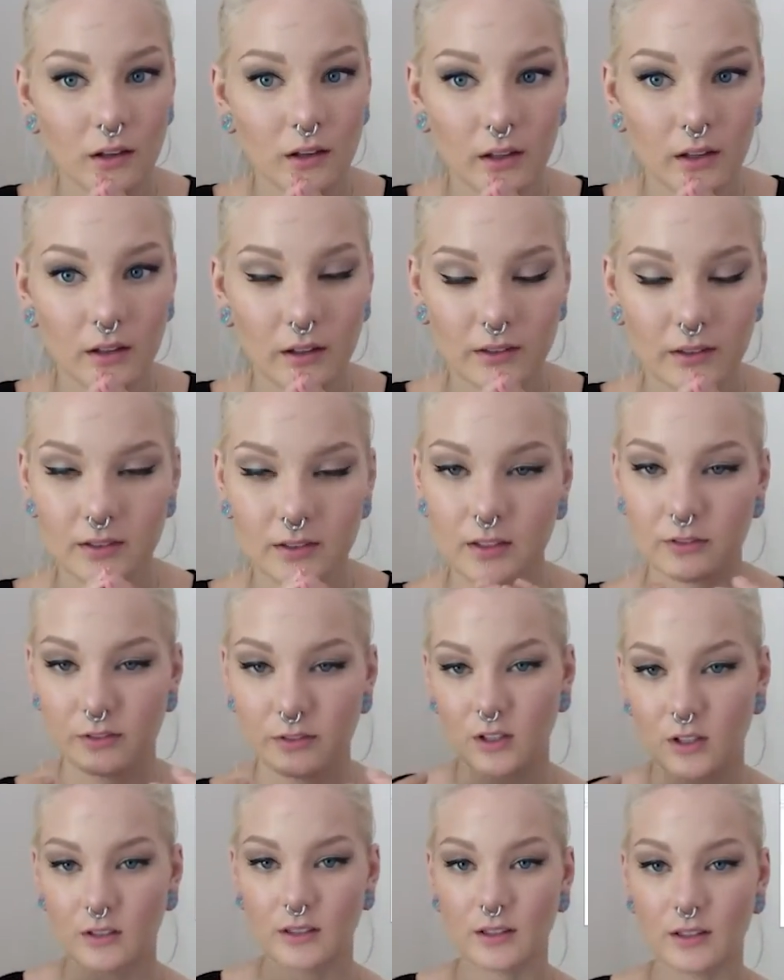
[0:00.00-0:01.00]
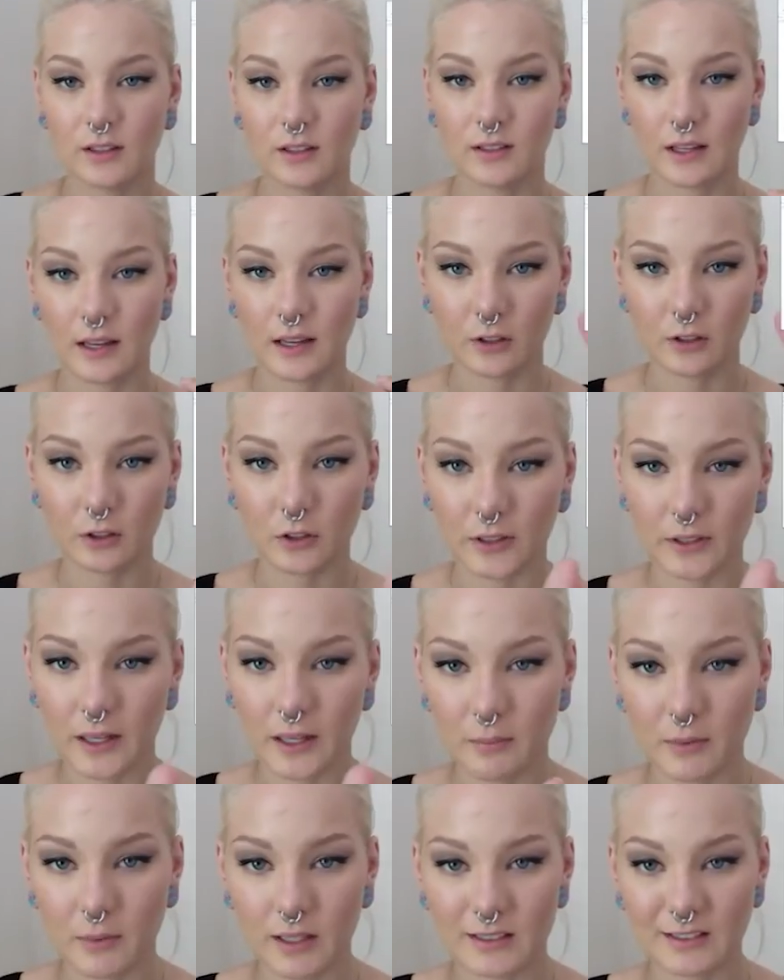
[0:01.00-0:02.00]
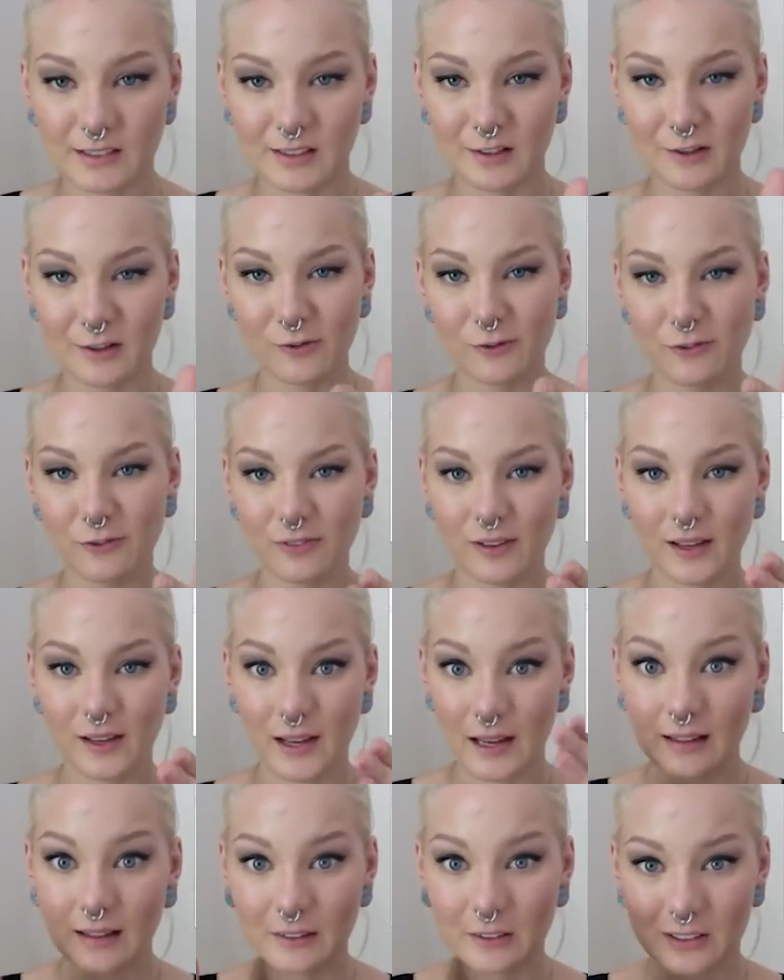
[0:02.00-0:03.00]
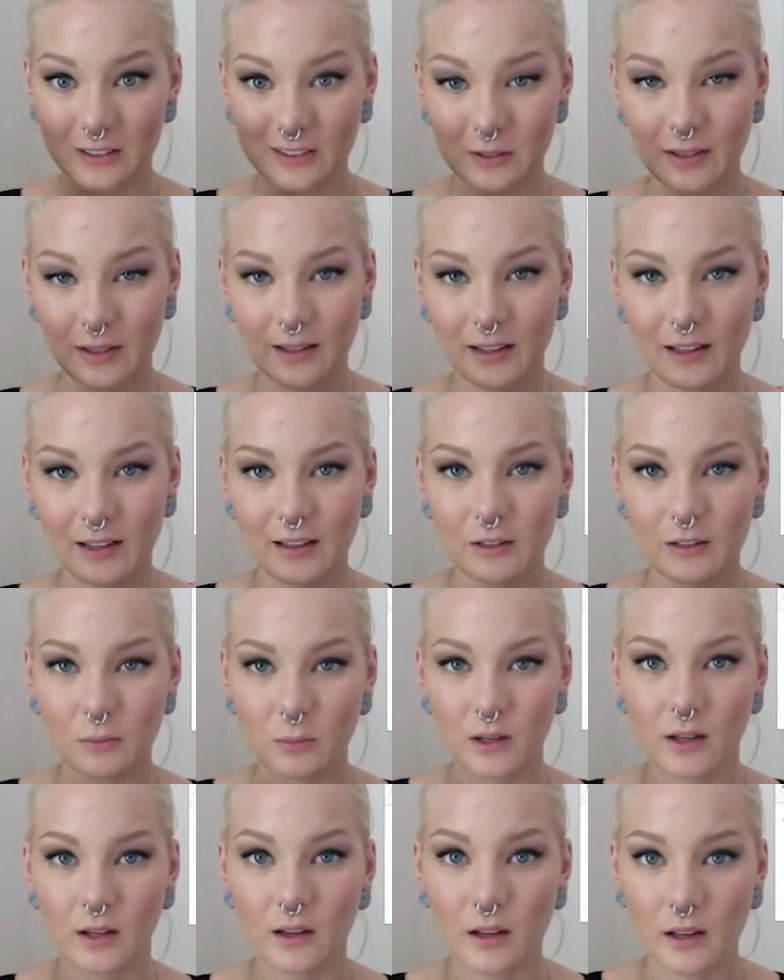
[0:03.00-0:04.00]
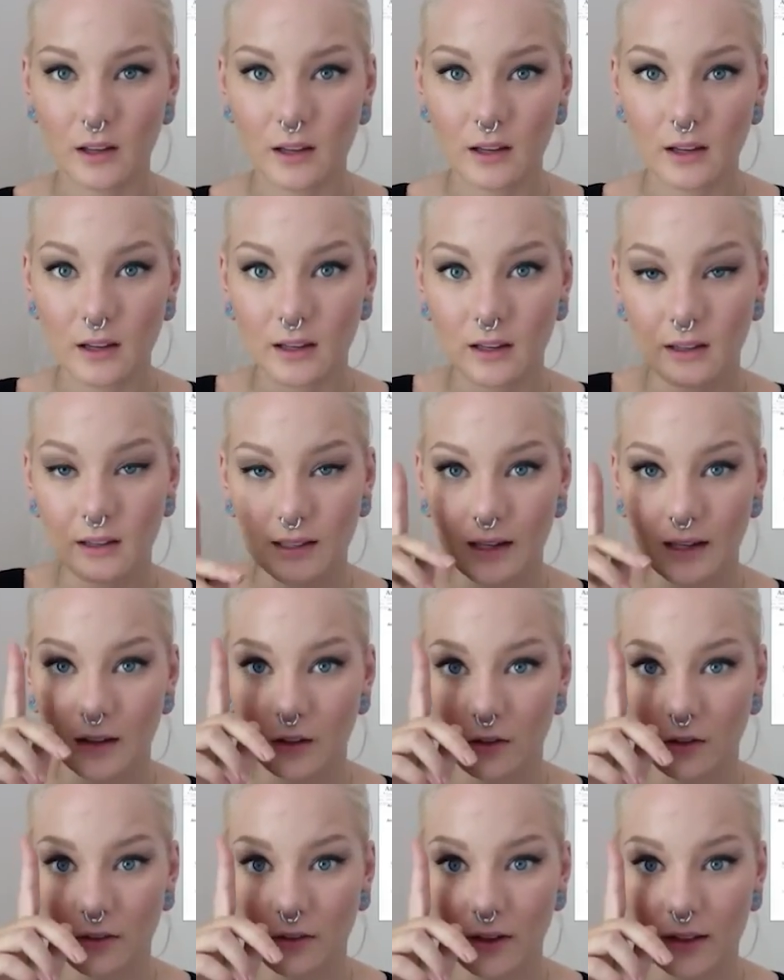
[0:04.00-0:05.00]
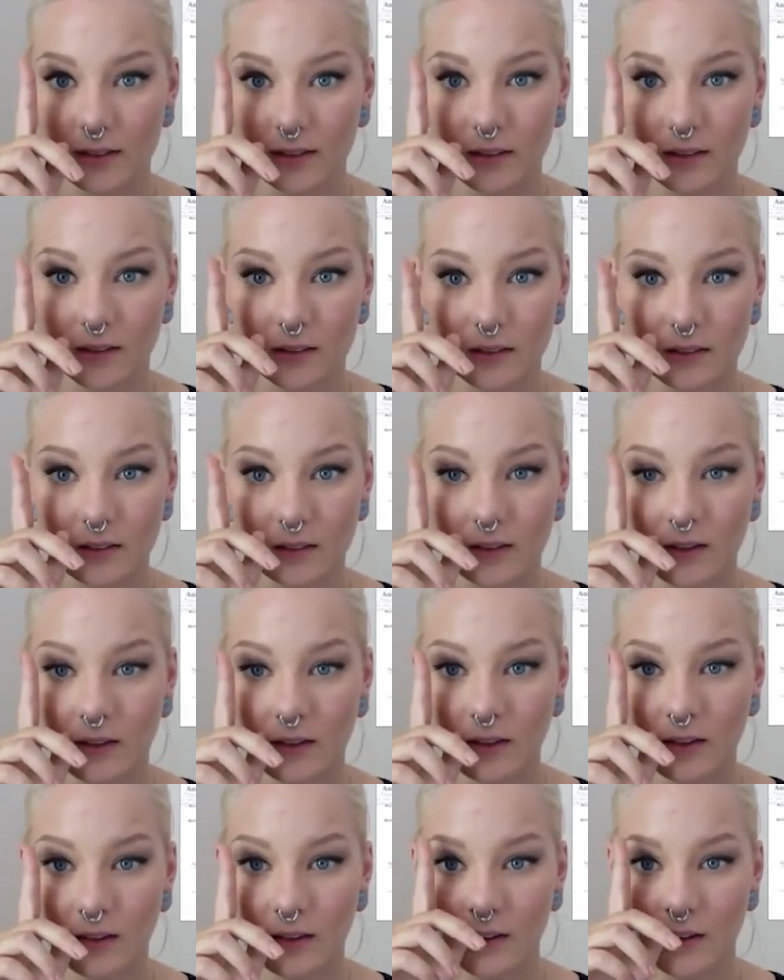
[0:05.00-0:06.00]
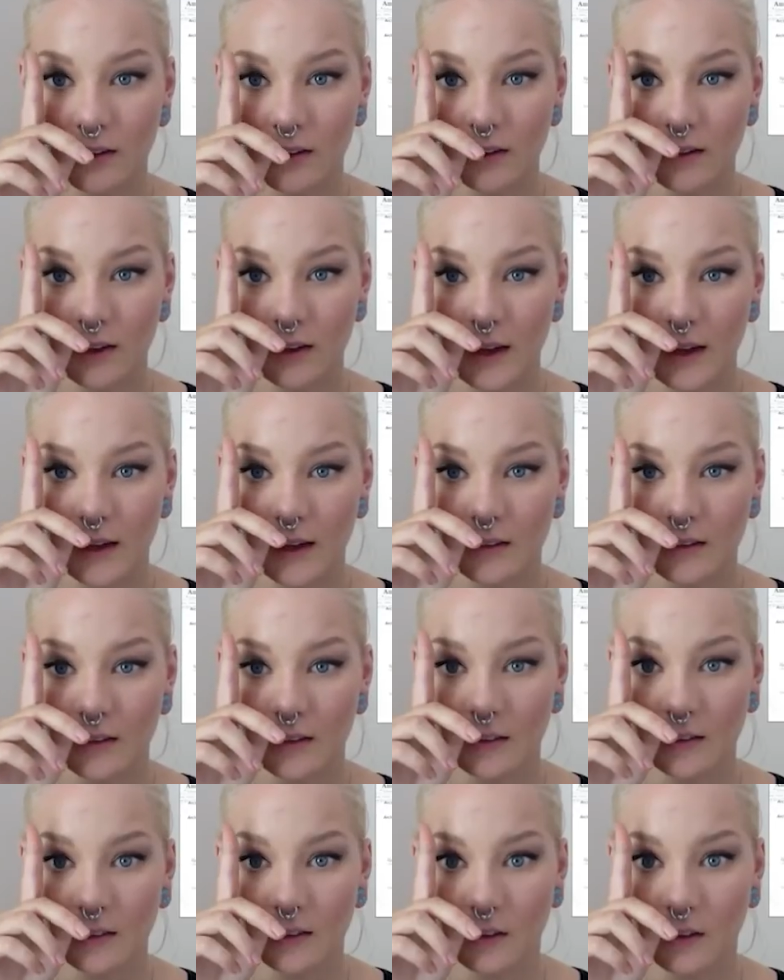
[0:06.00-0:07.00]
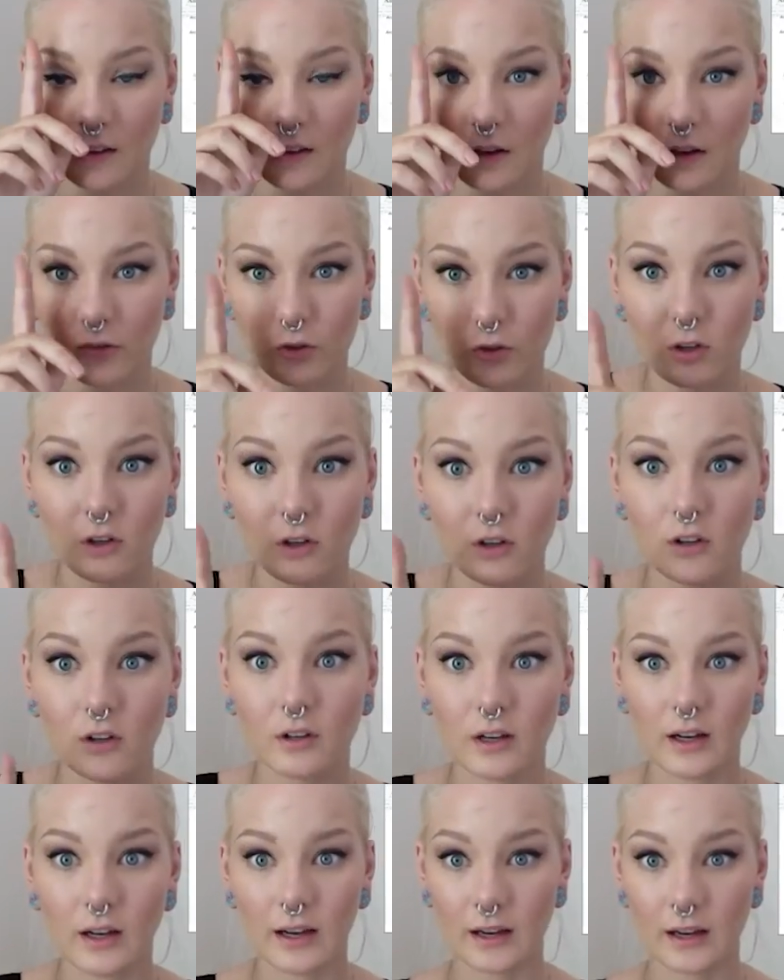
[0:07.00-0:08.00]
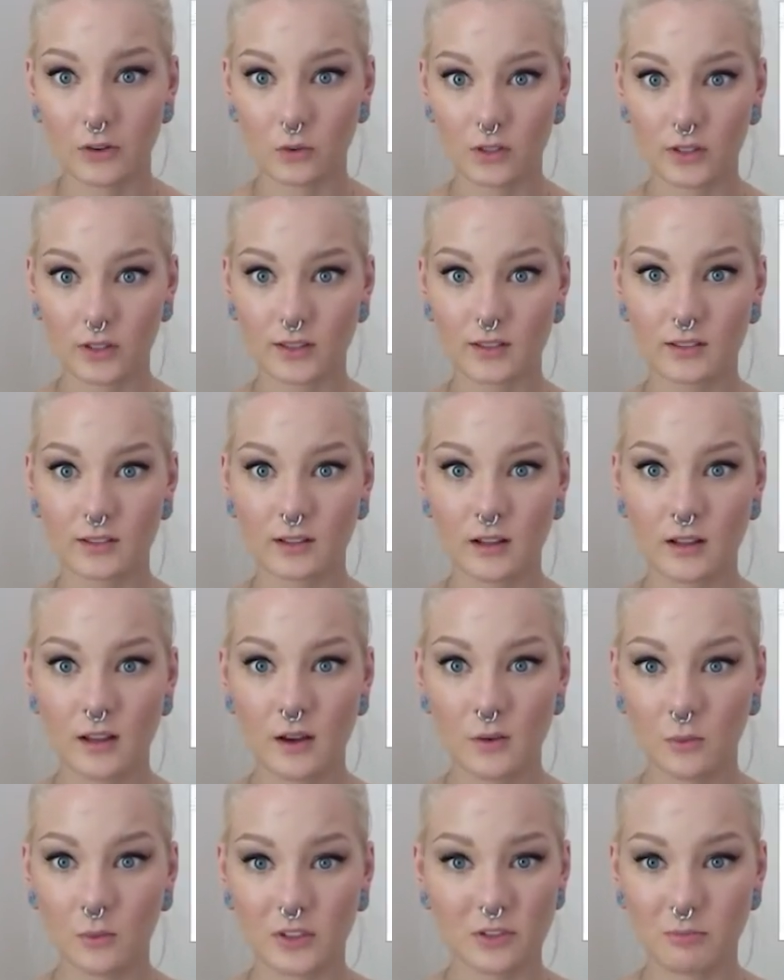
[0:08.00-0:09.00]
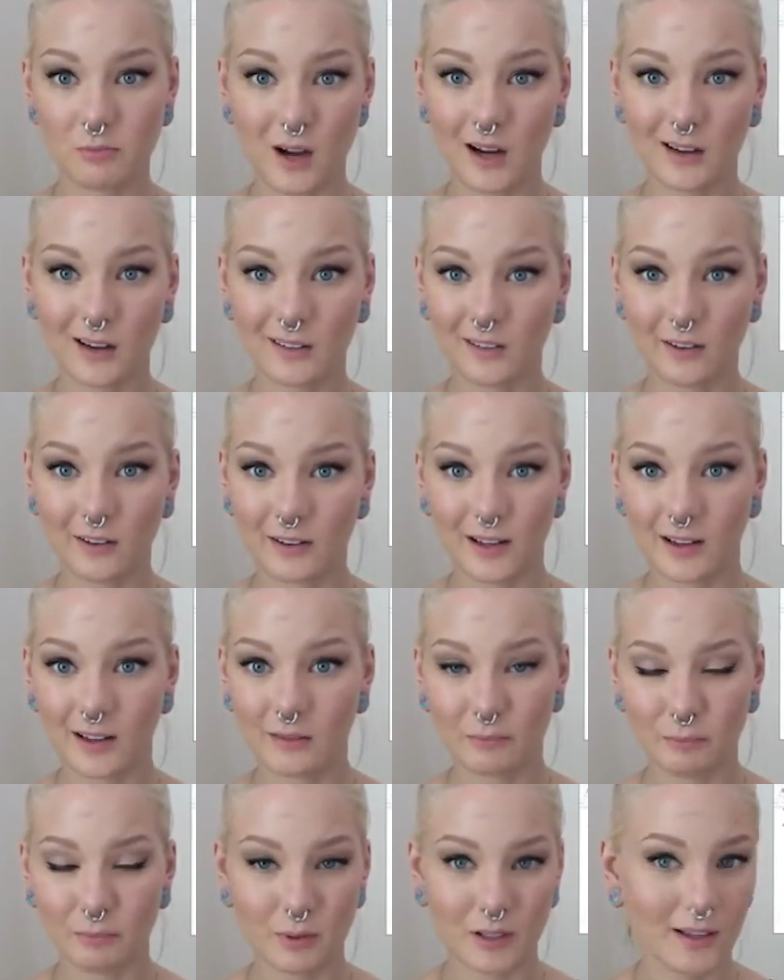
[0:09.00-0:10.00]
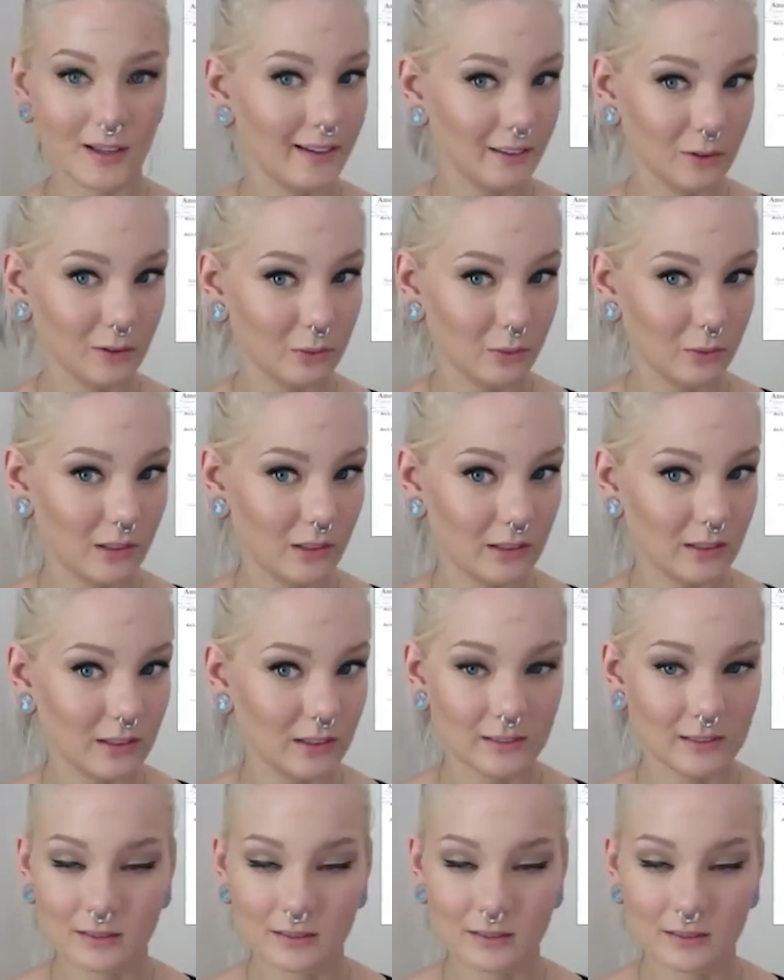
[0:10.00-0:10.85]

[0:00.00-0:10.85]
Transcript: it's difficult now because I have to look at myself and look straight ahead, but kind of at the end of your iris, which mine are not, but I don't really,